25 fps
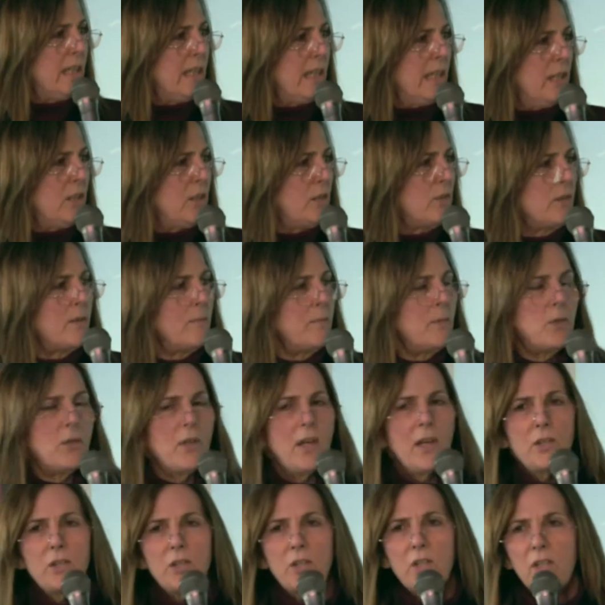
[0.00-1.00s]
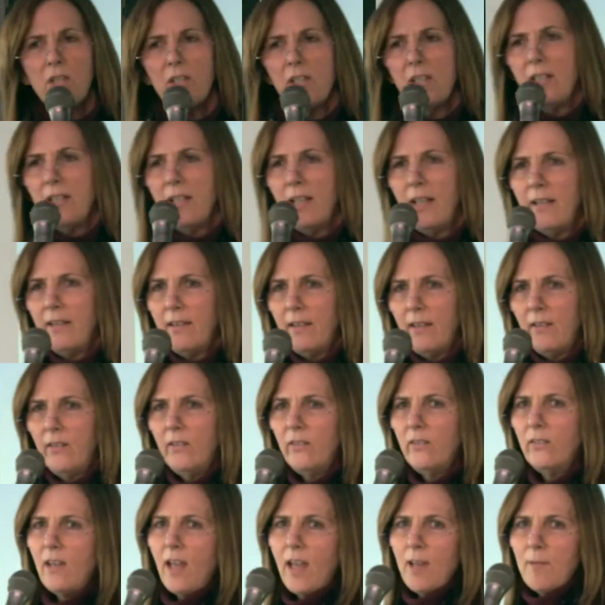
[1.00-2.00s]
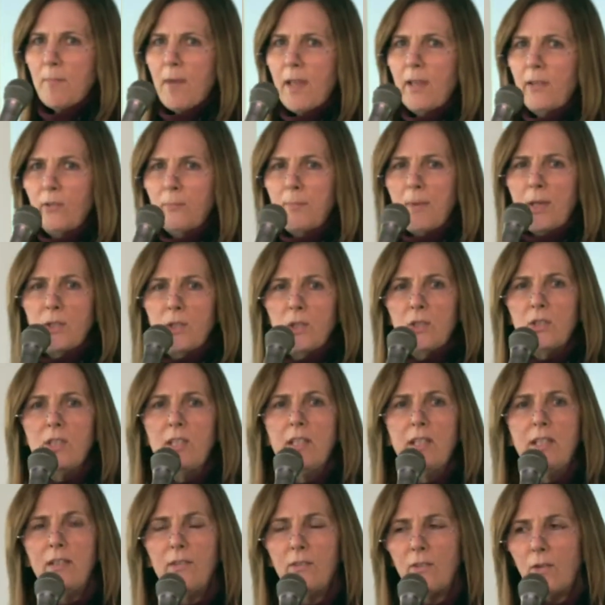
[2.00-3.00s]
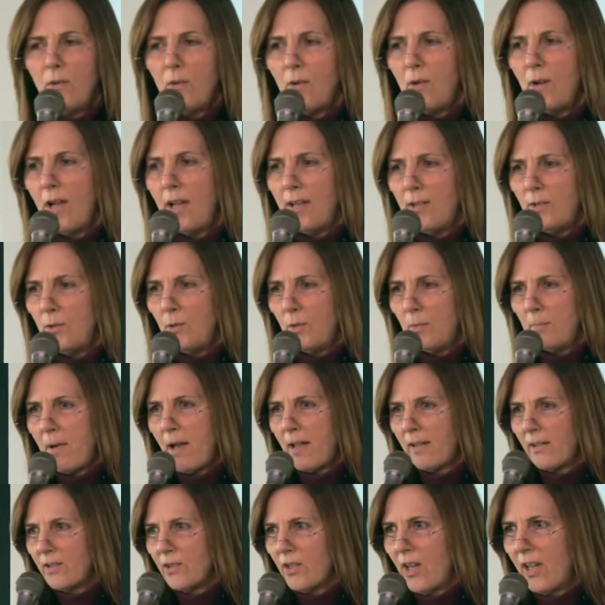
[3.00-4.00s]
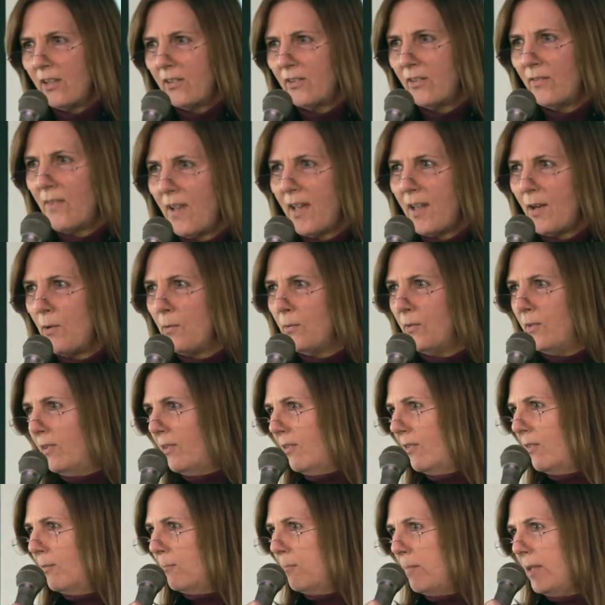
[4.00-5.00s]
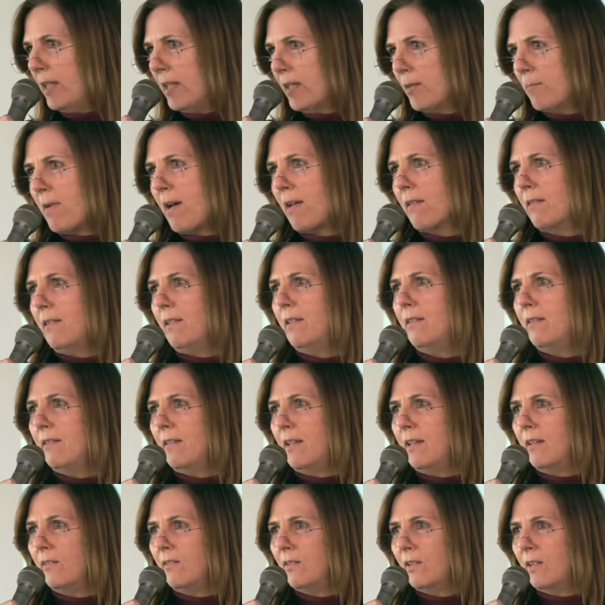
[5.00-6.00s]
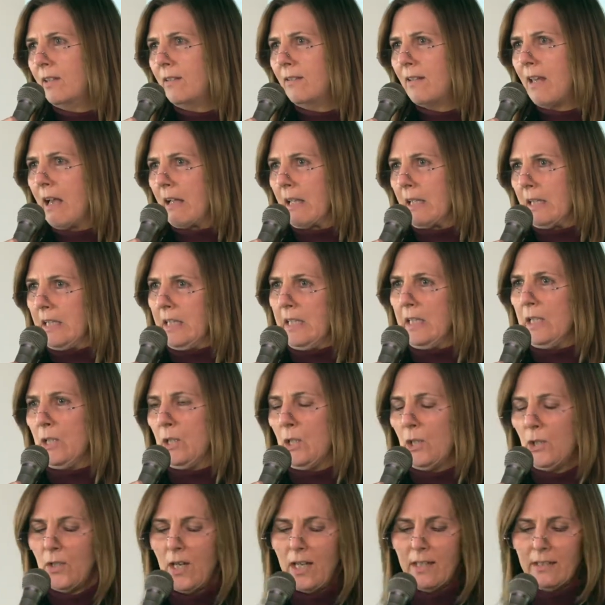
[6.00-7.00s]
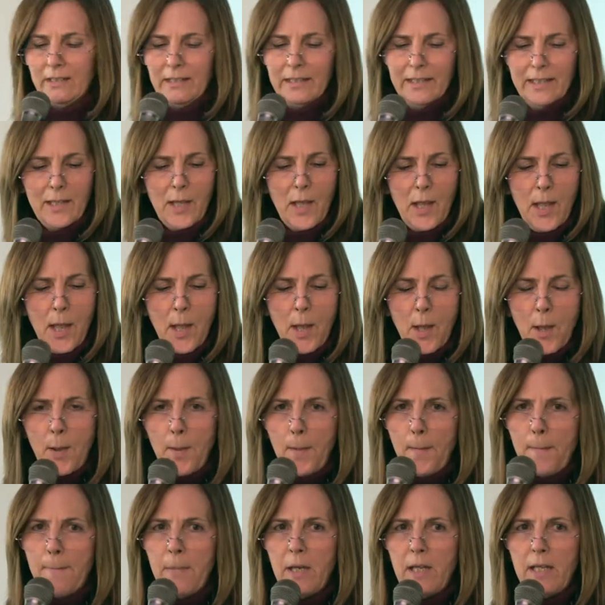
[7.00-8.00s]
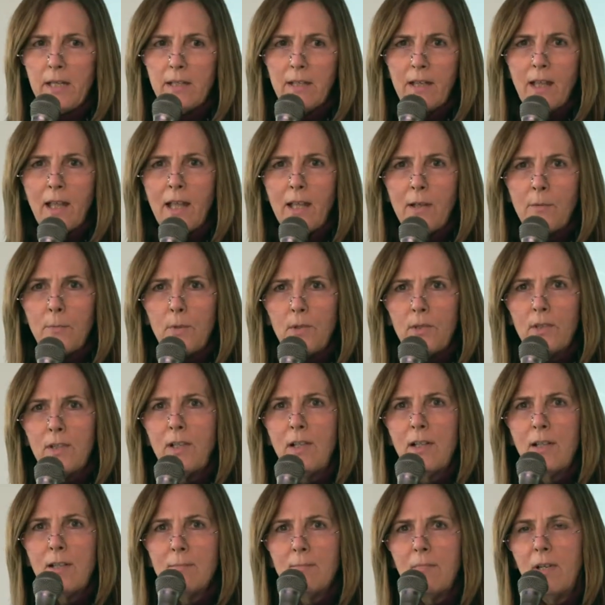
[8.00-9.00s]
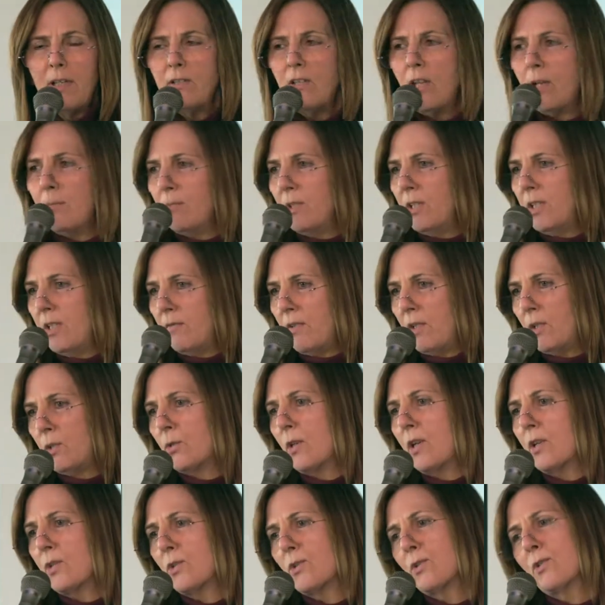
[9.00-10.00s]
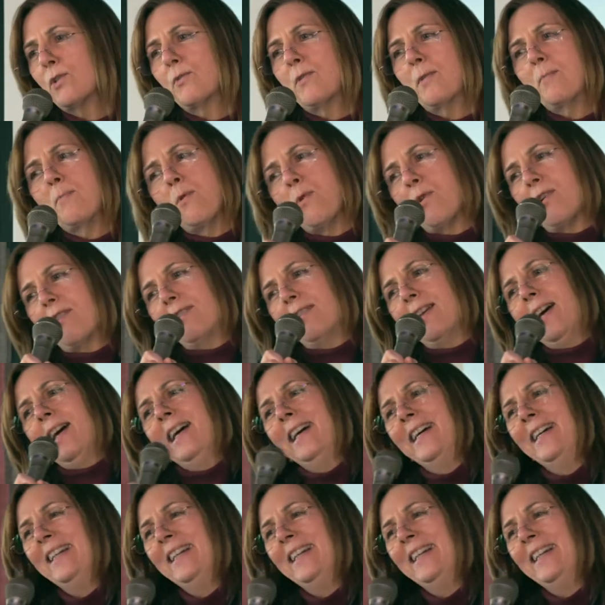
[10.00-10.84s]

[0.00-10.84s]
the interim treasurer, and this is not my specialty, so I do apologize if I don't speak about these things exactly correctly. But I will attempt to give a treasurer's report.